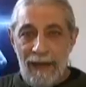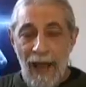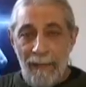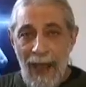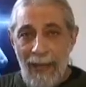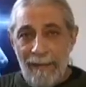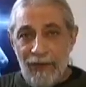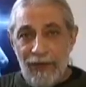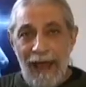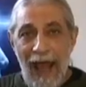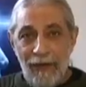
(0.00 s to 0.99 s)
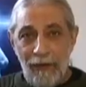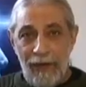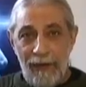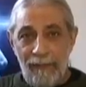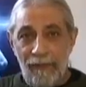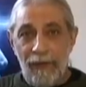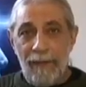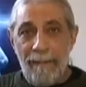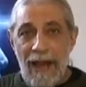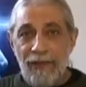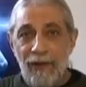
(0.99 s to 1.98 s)
Now, MAP is an acronym for
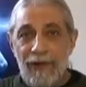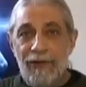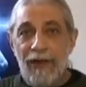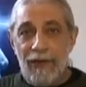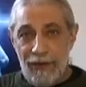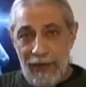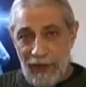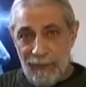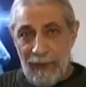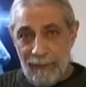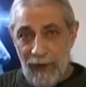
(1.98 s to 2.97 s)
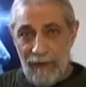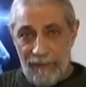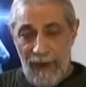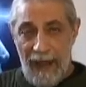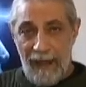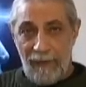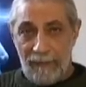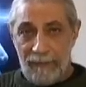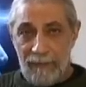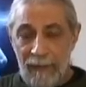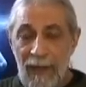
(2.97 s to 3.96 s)
the Matrix Assessment Profile.
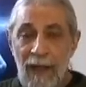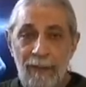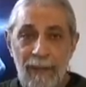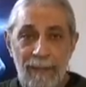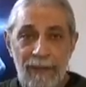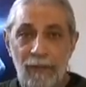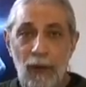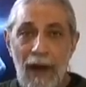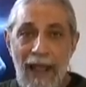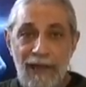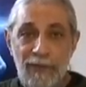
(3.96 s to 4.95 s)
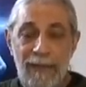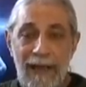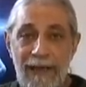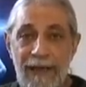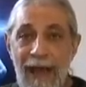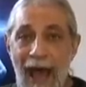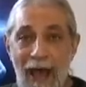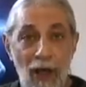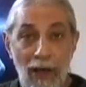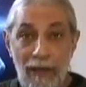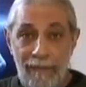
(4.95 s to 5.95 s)
But before I explain to you how
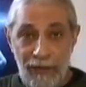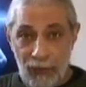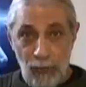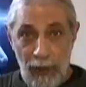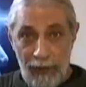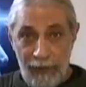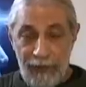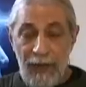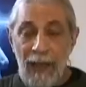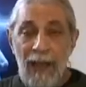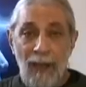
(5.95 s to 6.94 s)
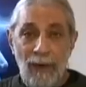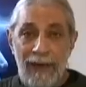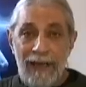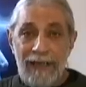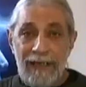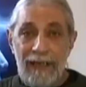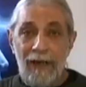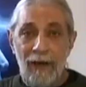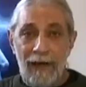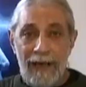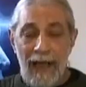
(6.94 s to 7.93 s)
all of this works, I want to get
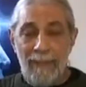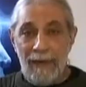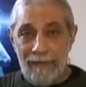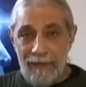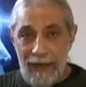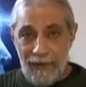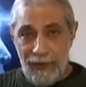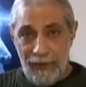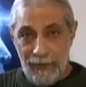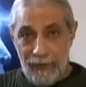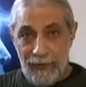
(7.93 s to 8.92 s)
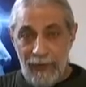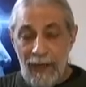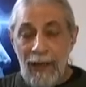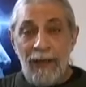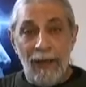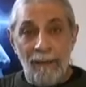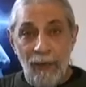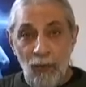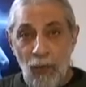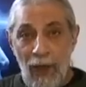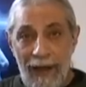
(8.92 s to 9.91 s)
clear on a couple of issues.
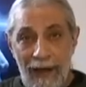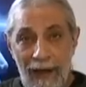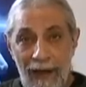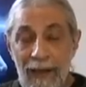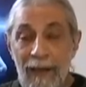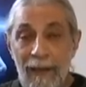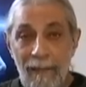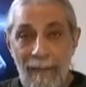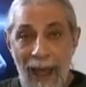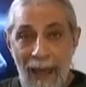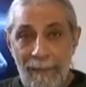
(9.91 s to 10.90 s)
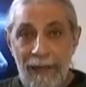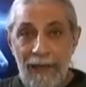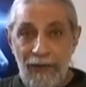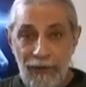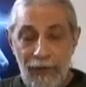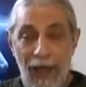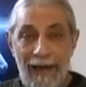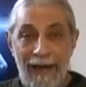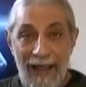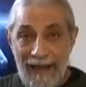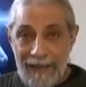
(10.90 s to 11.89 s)
Number one, the MAP is
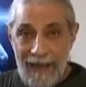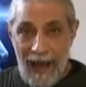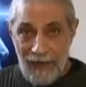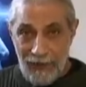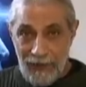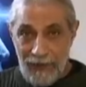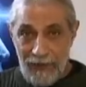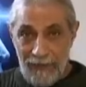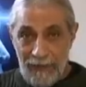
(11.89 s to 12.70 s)
not a test.